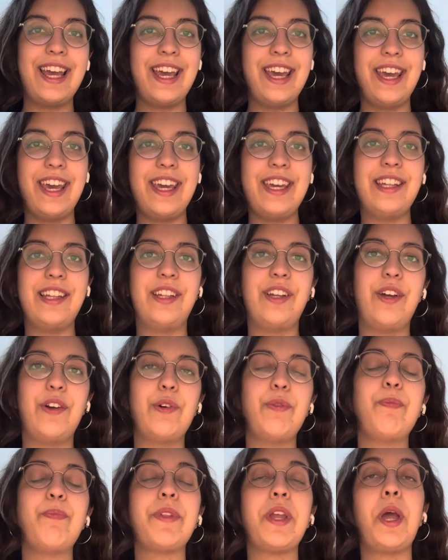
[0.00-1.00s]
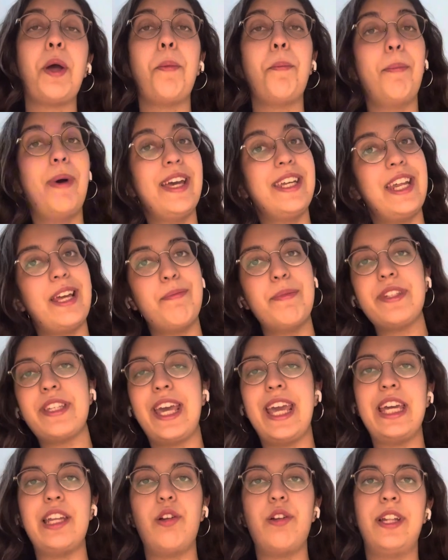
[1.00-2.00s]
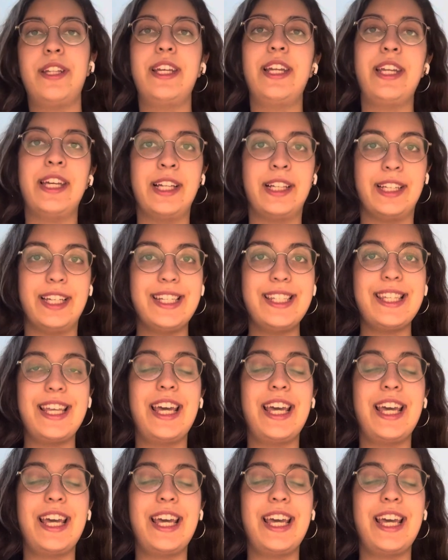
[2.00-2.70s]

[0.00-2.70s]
Hello, my name is Eylül İdil Yıldız